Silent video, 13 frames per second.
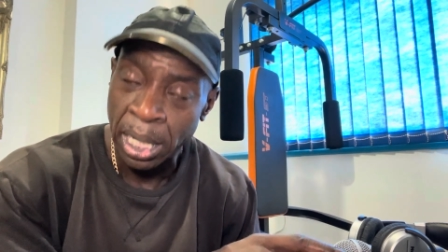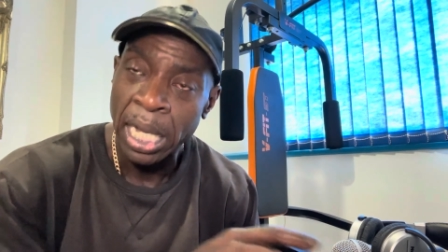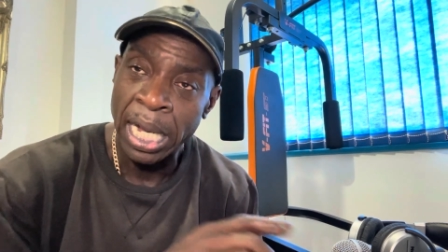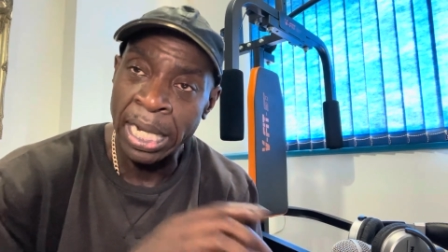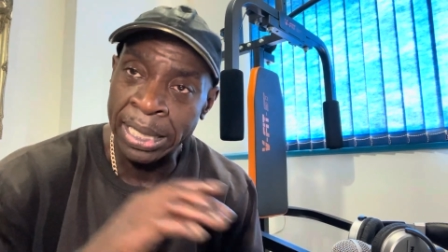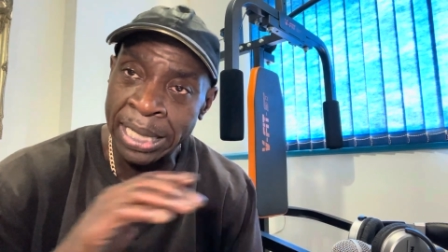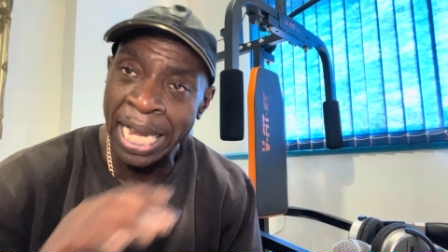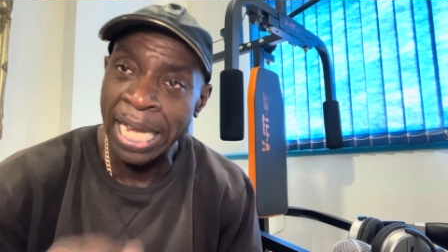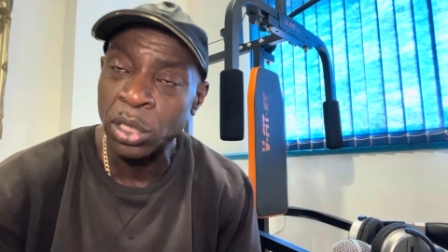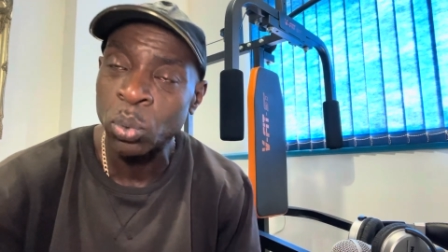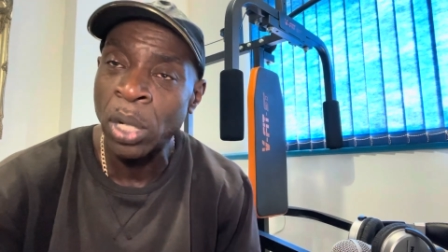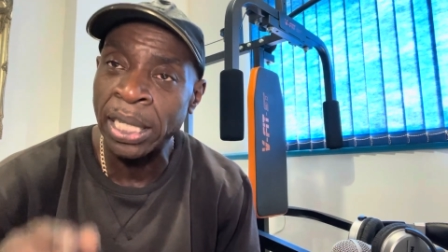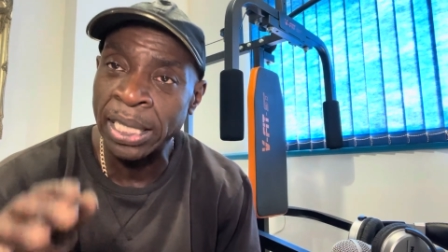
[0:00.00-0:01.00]
And
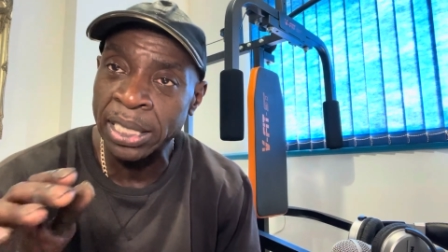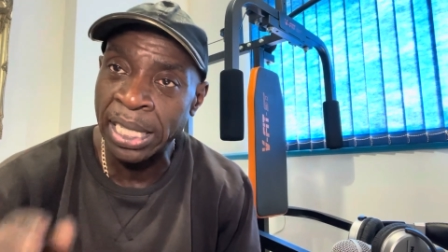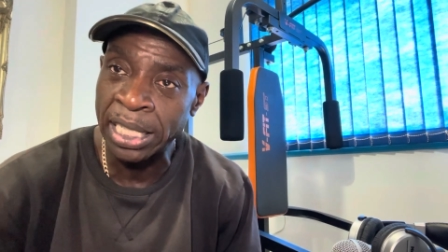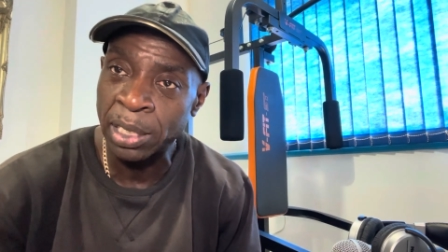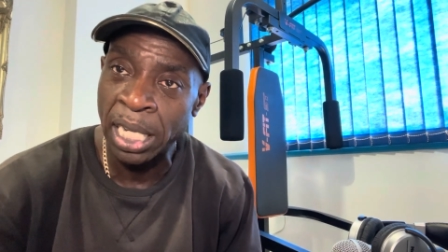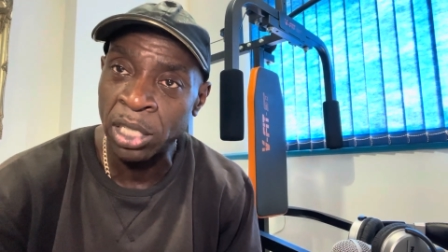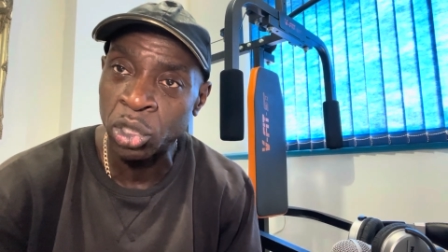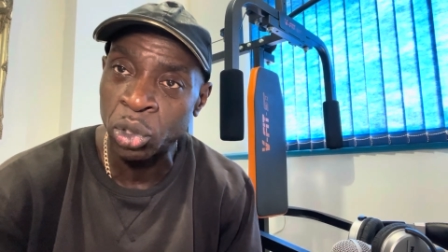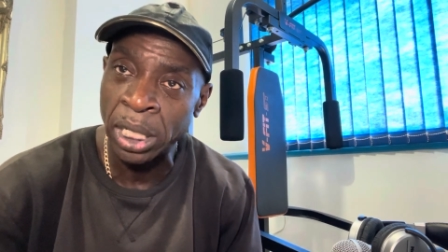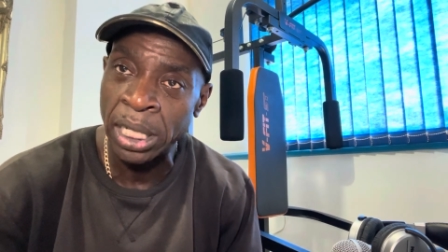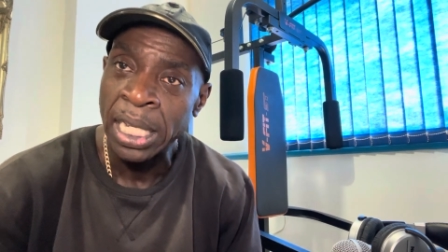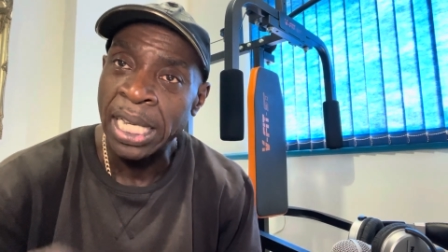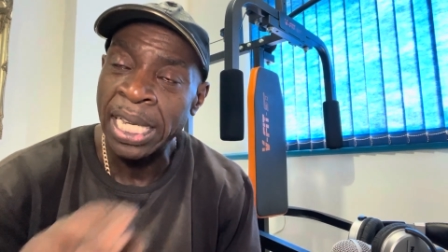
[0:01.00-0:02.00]
that's why this
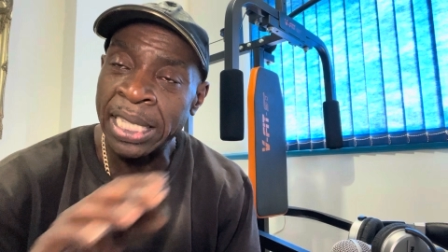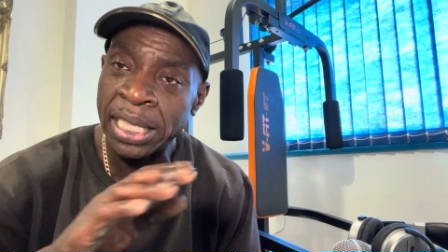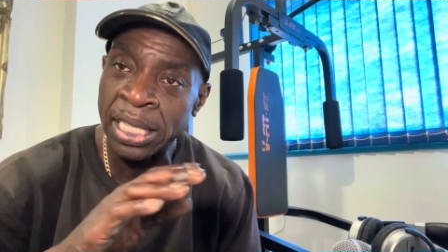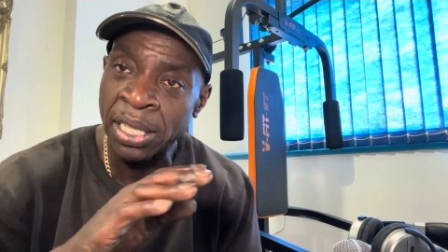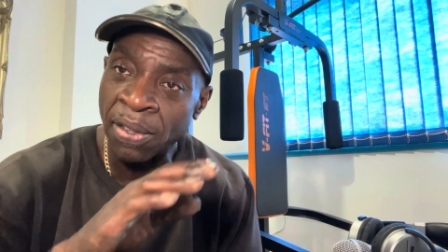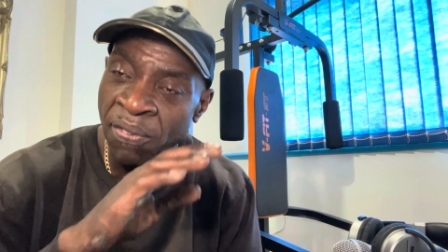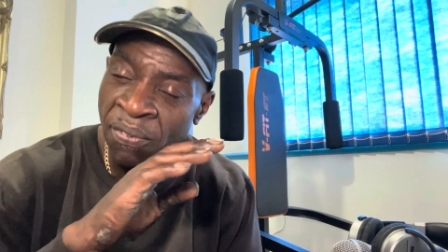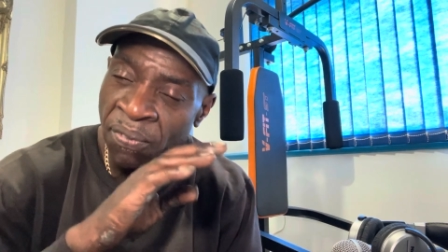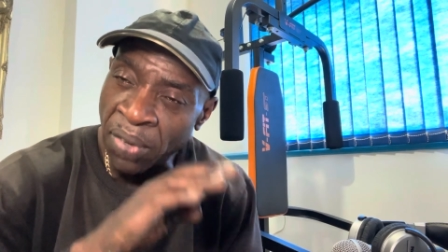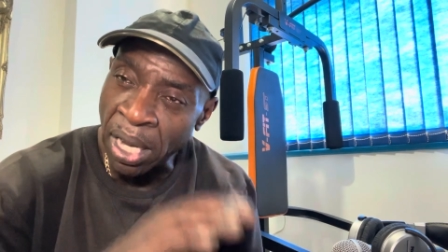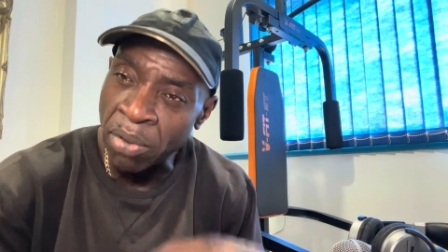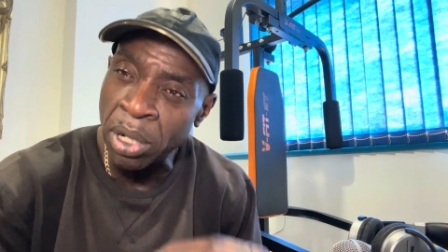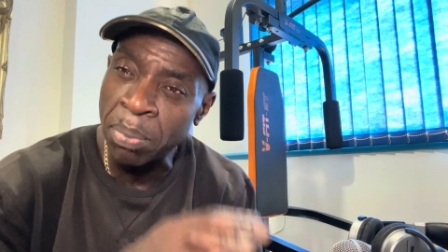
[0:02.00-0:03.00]
country is in the
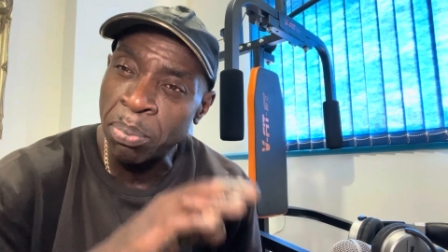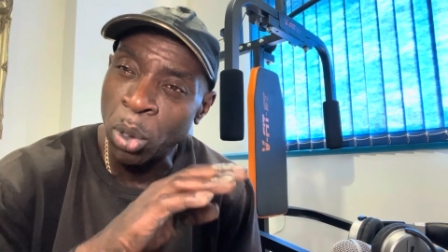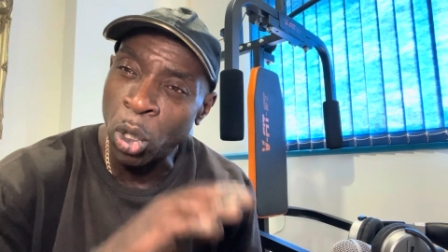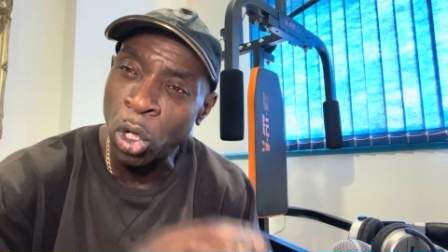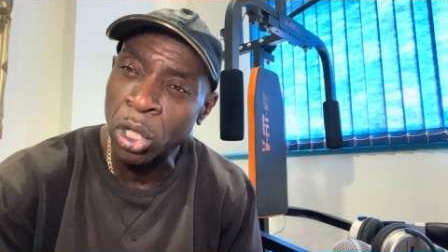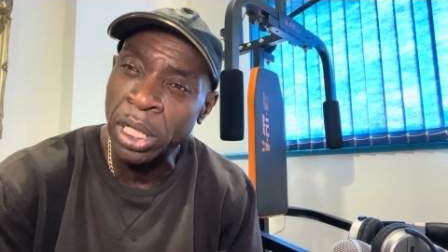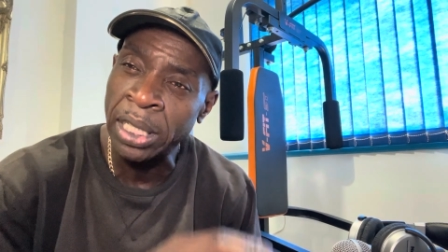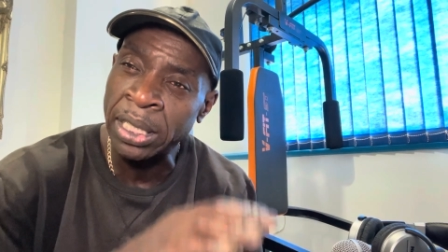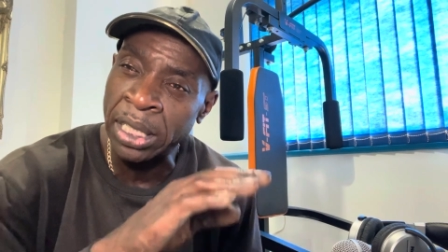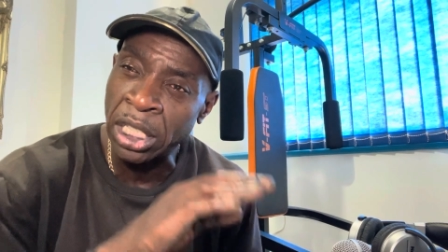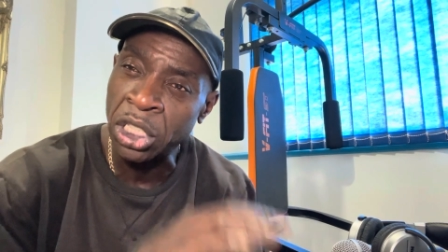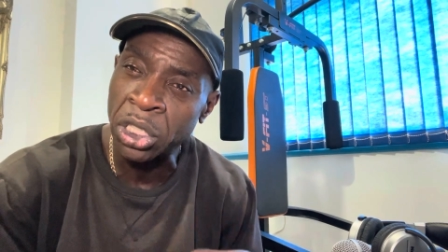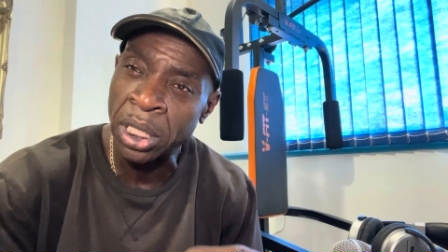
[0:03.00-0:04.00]
very poor
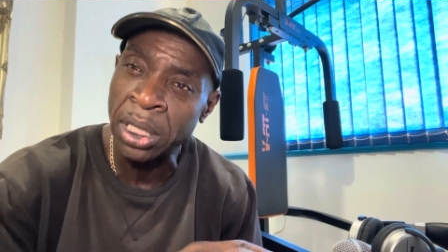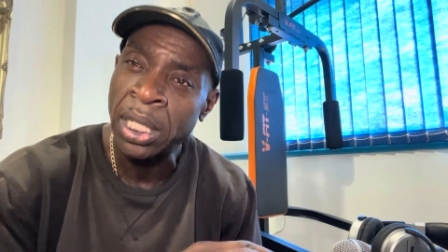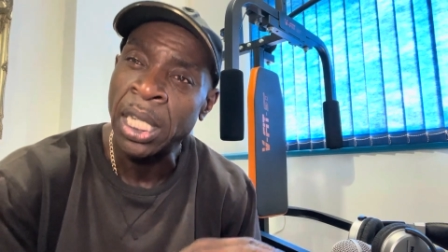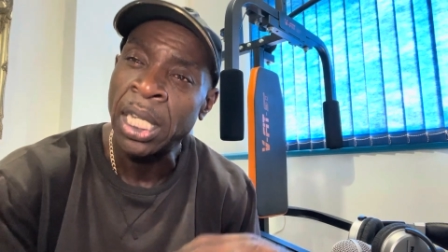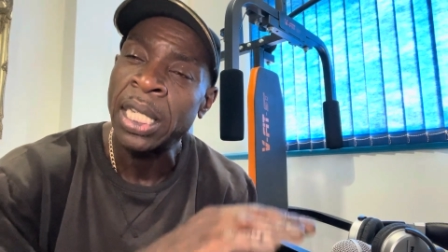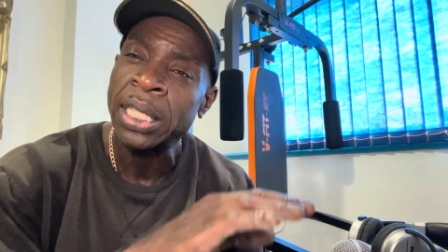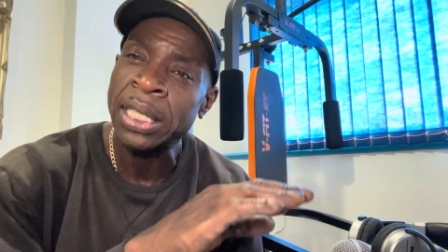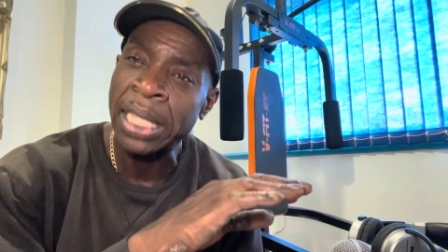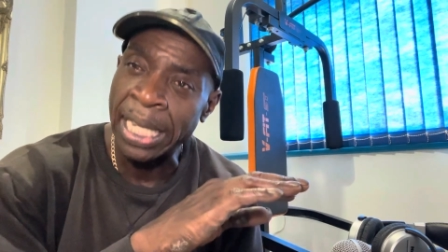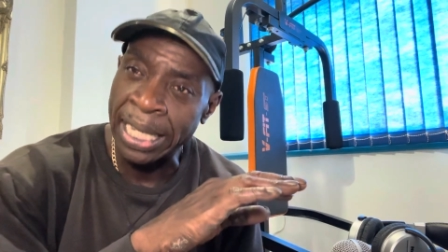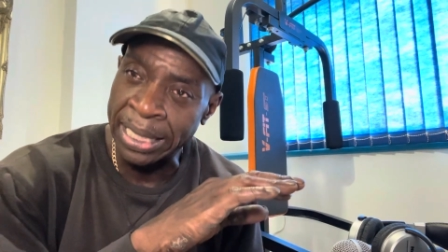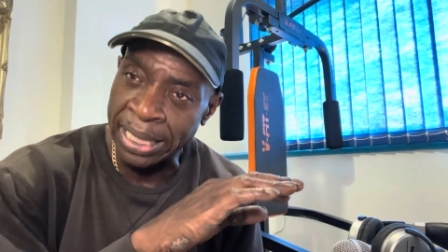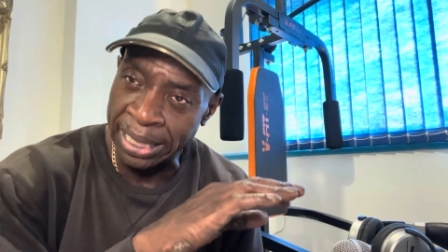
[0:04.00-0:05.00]
condition that
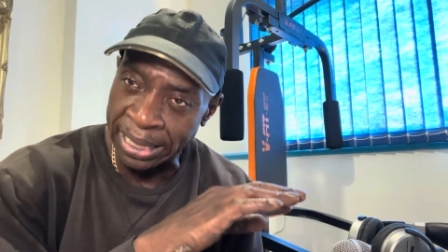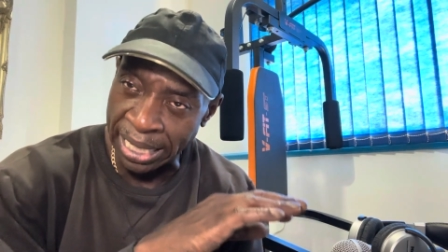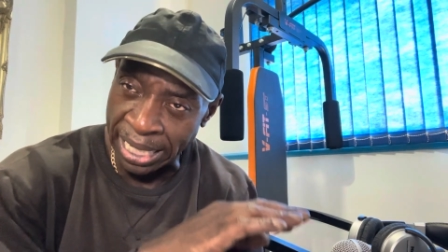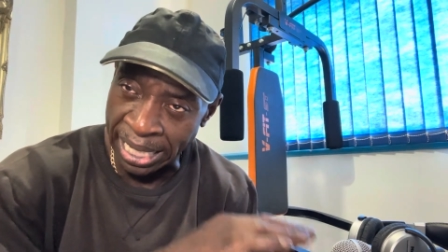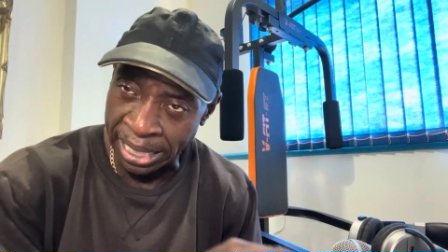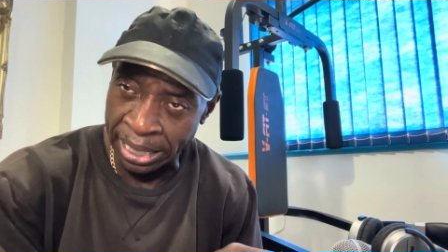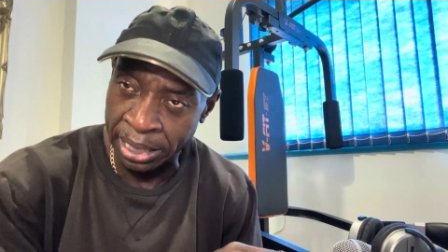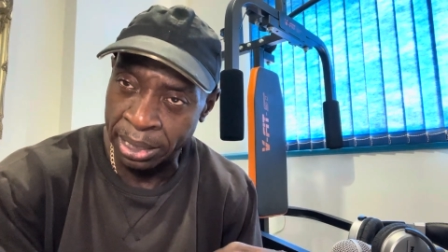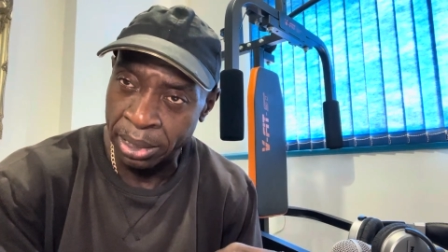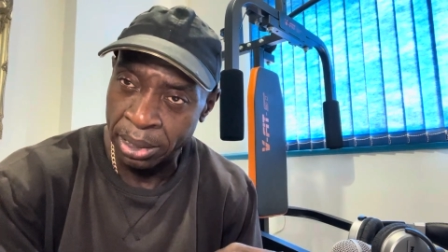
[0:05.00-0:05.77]
it is in.